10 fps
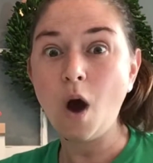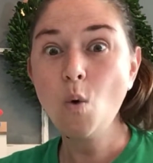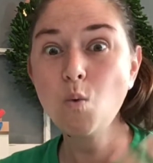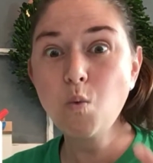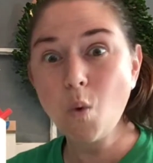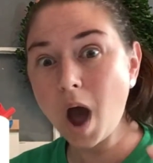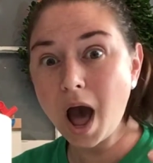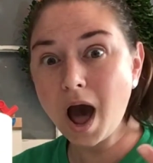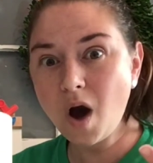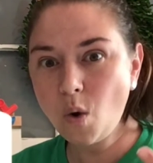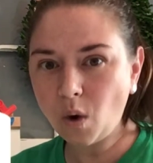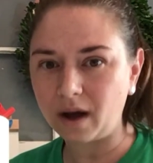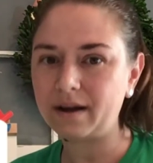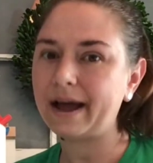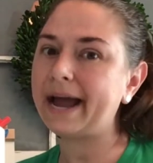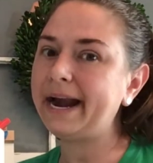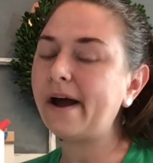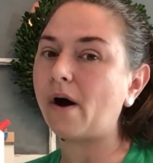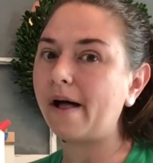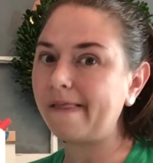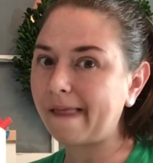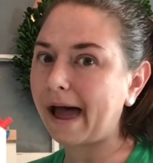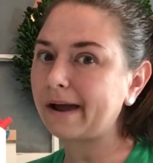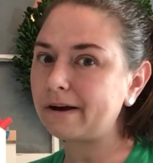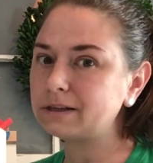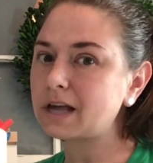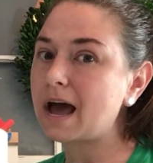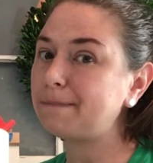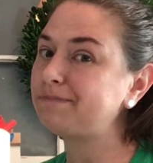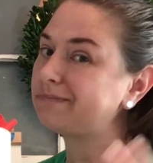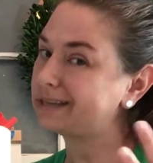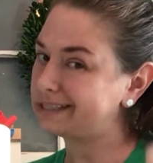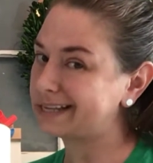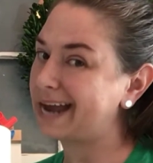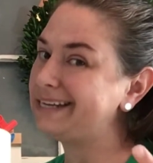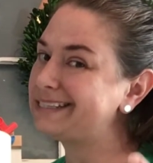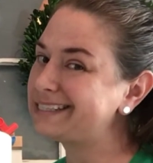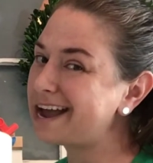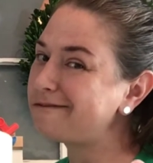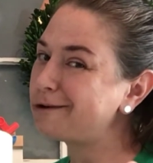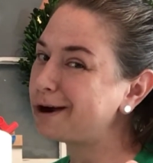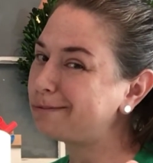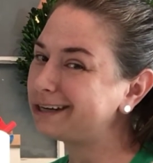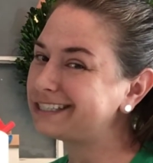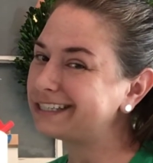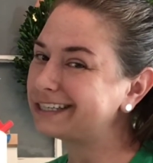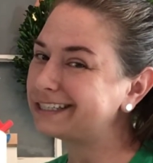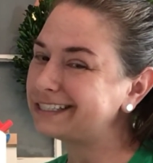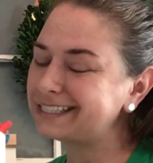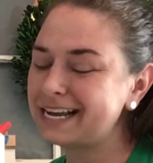Whoa! I know, a lot goes on because science is everywhere, boys and girls.